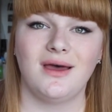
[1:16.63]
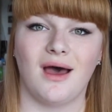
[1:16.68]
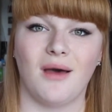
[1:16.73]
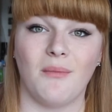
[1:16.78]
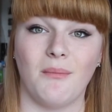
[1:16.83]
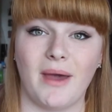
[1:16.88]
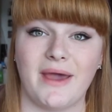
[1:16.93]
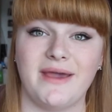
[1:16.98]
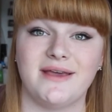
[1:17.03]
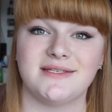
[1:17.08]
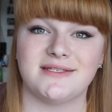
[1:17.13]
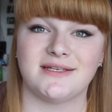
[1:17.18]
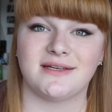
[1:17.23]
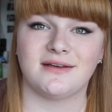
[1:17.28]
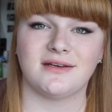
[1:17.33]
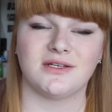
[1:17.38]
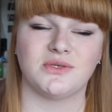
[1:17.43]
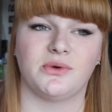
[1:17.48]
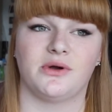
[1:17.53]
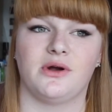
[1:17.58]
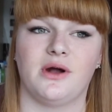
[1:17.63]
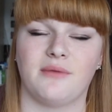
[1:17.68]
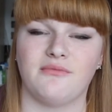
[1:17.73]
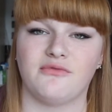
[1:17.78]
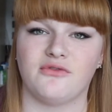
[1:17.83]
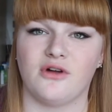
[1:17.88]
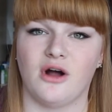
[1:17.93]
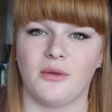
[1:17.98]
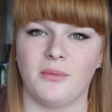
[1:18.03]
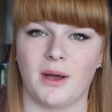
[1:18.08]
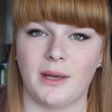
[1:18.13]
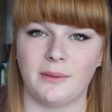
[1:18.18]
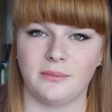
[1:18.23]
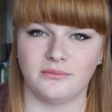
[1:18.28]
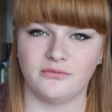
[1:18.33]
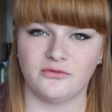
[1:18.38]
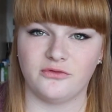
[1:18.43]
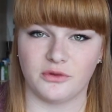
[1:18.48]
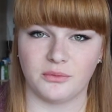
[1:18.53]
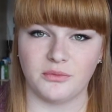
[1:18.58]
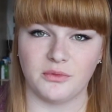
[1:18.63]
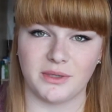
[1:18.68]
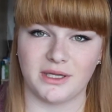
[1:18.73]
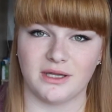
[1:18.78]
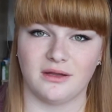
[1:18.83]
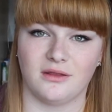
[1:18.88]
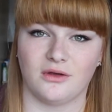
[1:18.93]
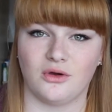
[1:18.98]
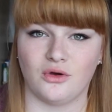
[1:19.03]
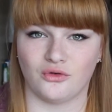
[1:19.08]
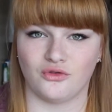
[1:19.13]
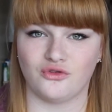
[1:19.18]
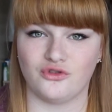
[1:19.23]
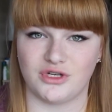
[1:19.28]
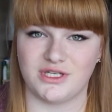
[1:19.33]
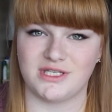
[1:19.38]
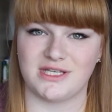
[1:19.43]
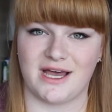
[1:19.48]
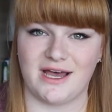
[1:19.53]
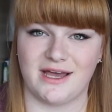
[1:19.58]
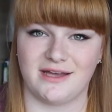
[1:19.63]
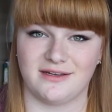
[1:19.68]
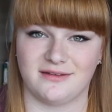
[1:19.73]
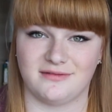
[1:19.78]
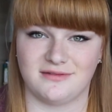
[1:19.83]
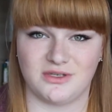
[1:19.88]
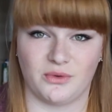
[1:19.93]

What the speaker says: amazing, because where I'm from the middle of the countryside,